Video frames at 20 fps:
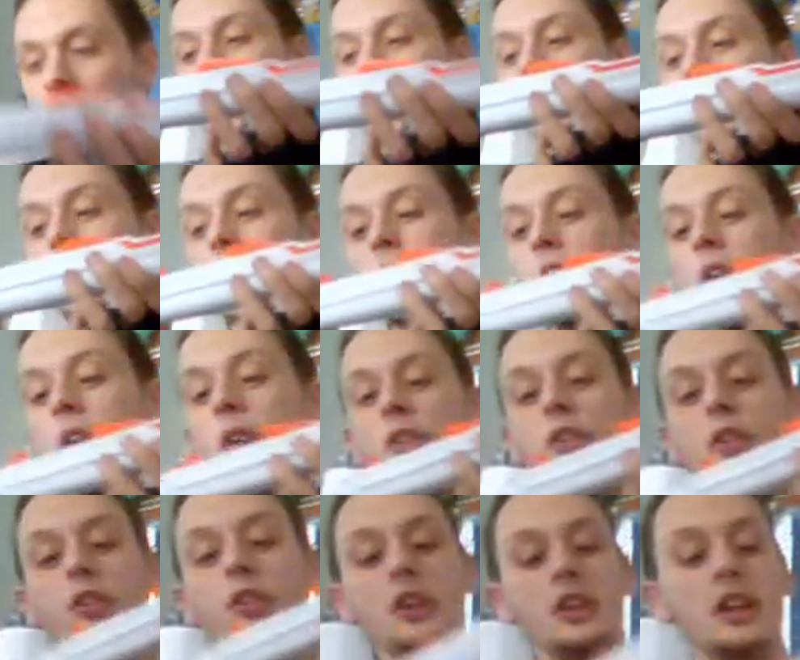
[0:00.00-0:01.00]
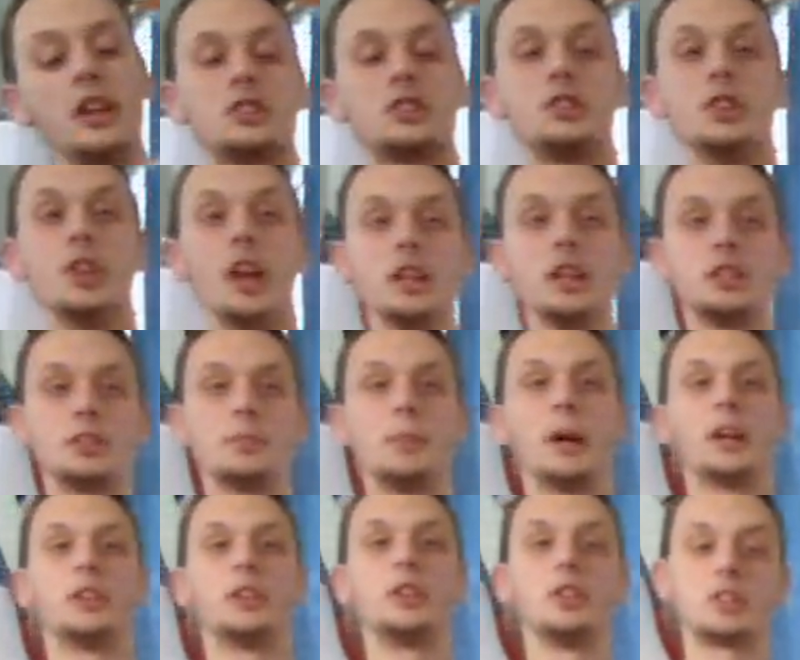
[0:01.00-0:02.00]
Now, the thing that's nice
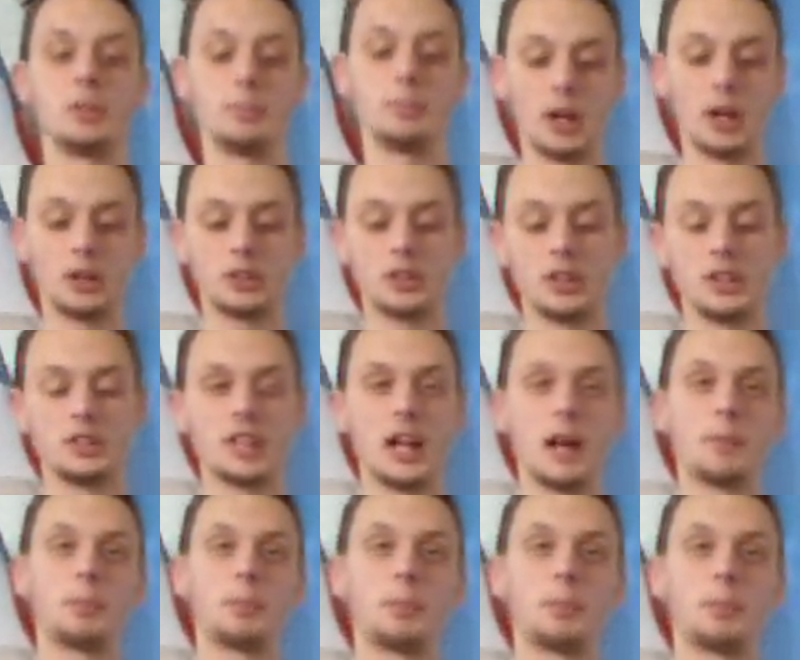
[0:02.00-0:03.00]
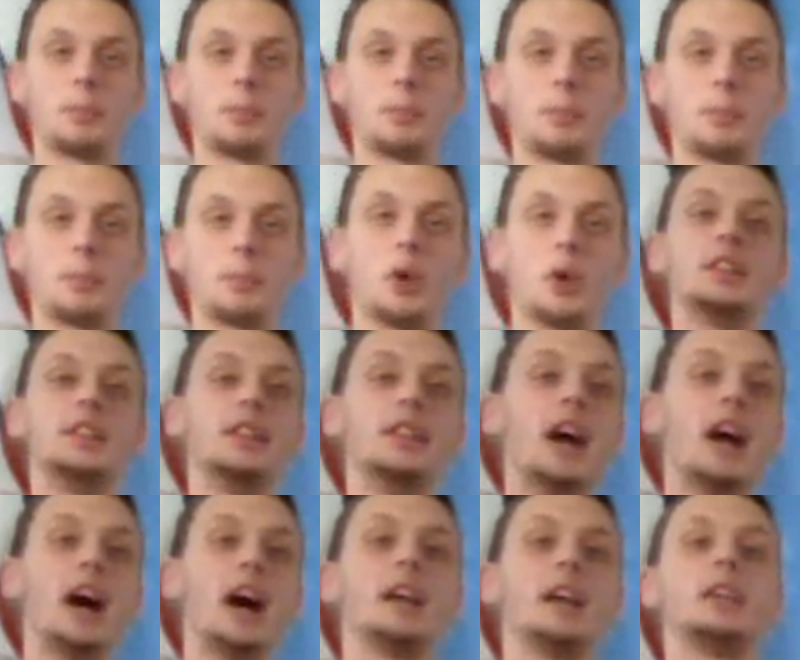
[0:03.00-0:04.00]
about this compared to the Zapper is it's
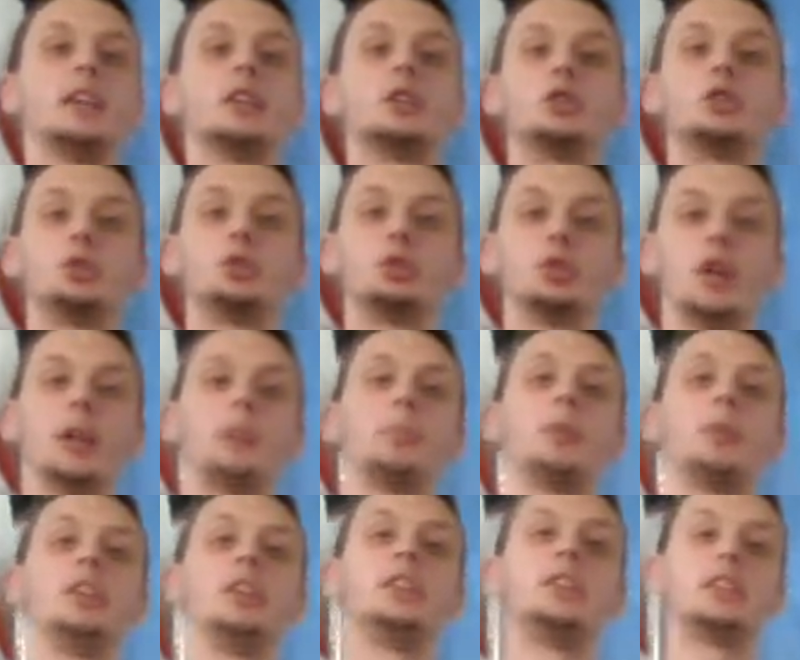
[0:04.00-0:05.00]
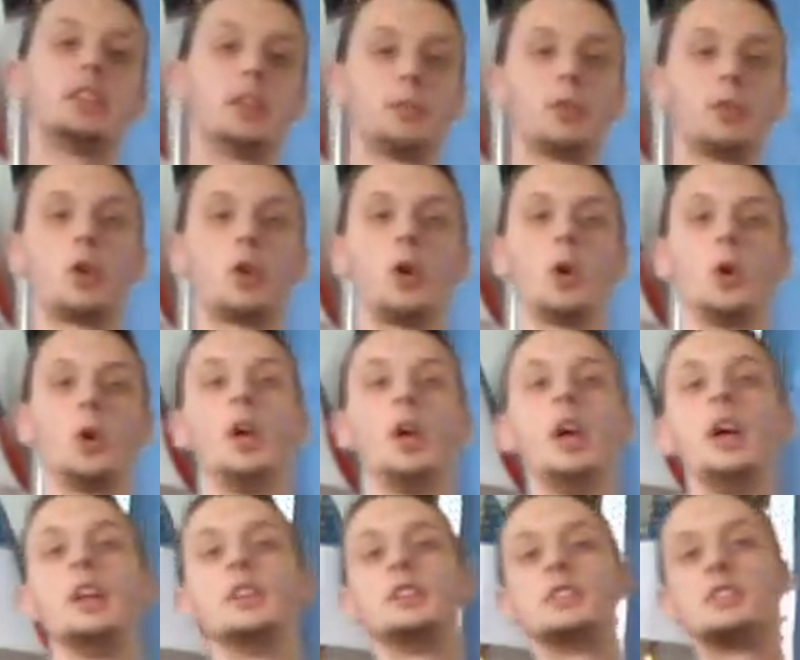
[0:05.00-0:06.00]
not incredibly difficult
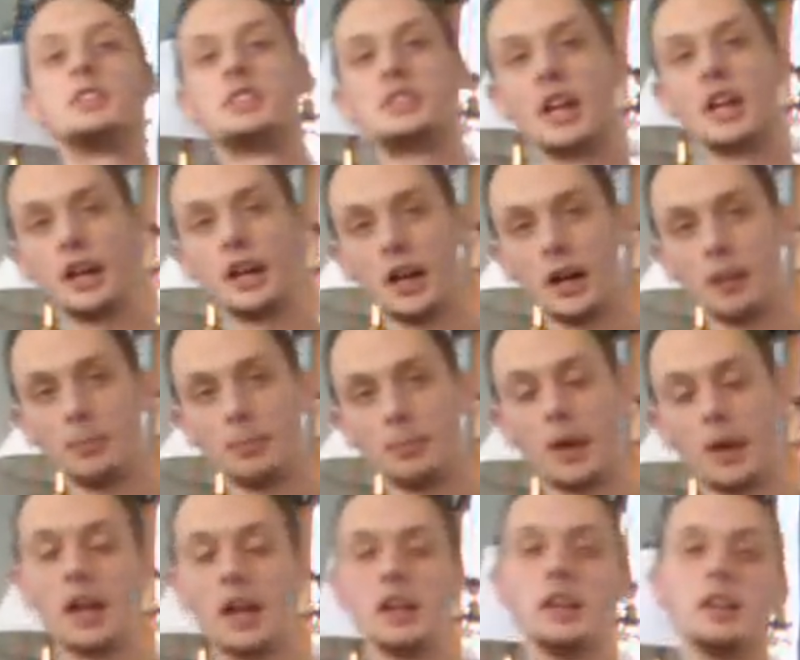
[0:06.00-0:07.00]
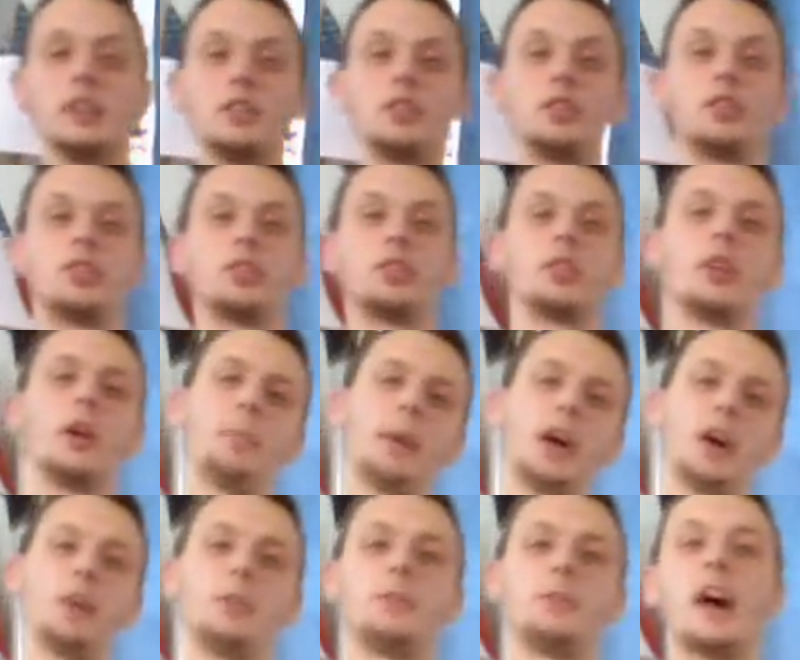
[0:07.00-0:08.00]
to set up. And it's
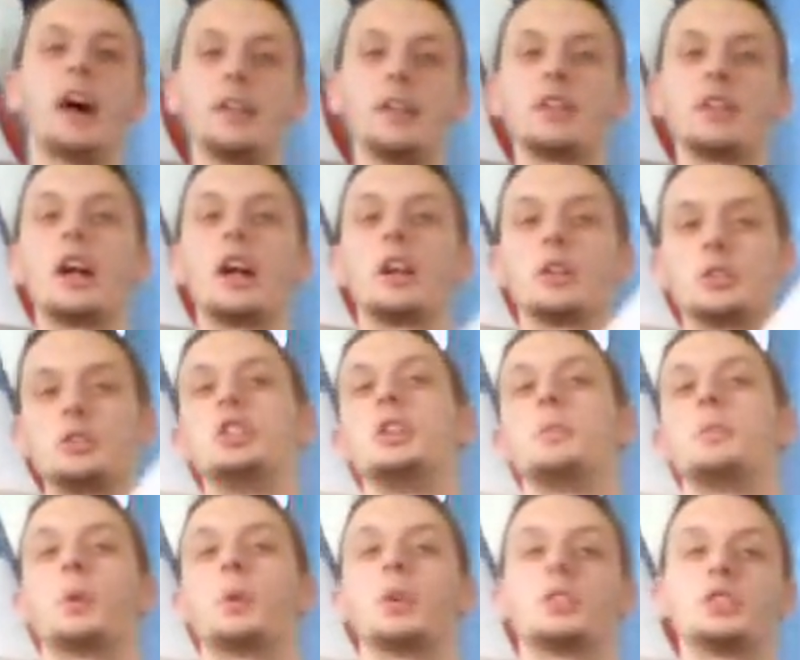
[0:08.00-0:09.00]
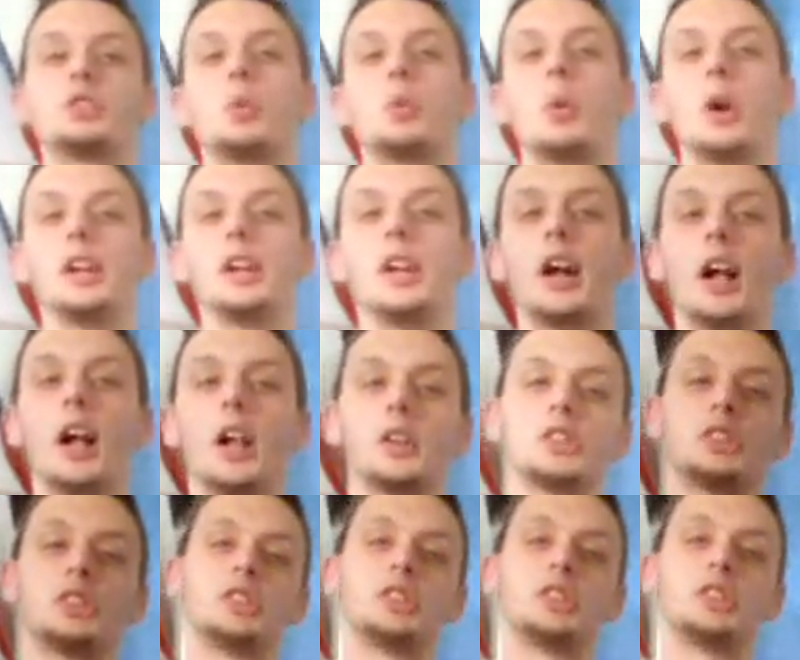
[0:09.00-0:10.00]
about $5 cheaper. It's $20.
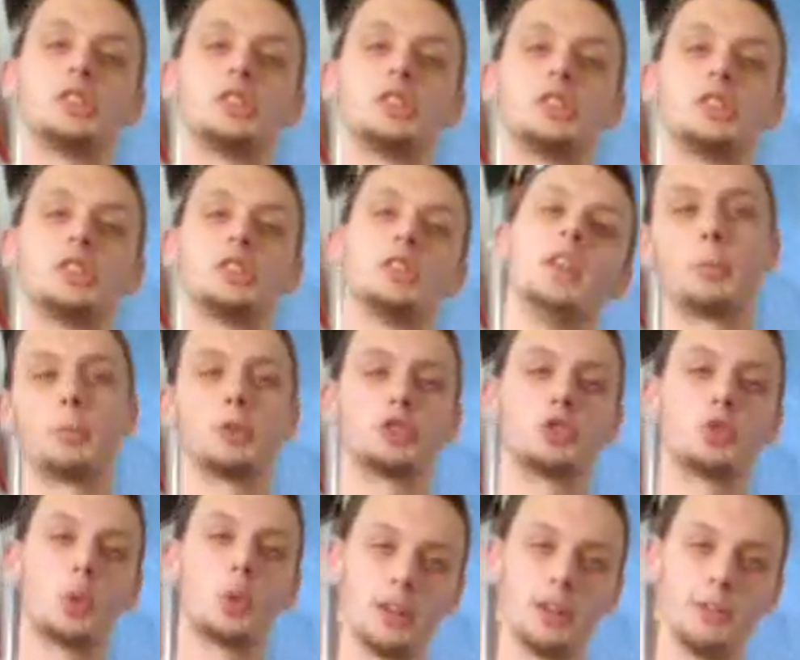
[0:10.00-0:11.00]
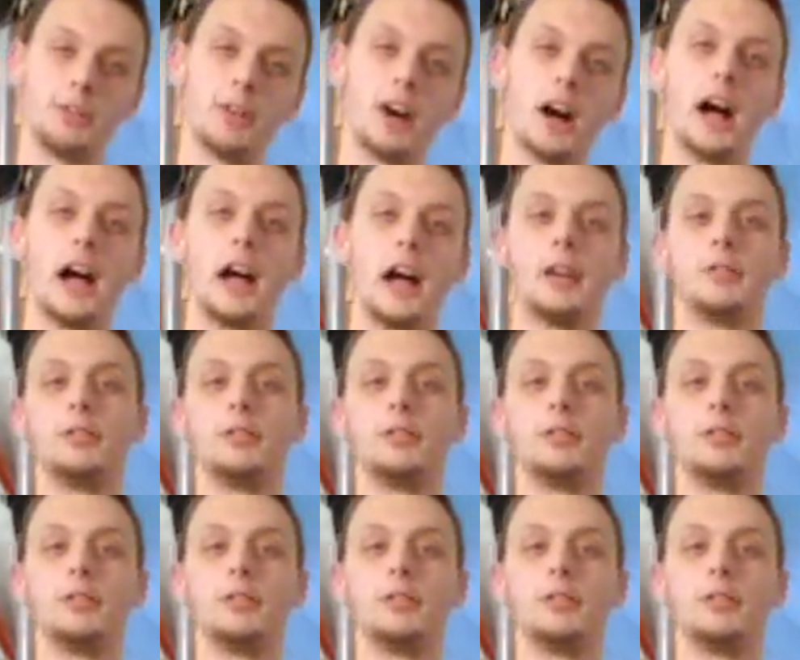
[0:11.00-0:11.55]
Zapper's $25.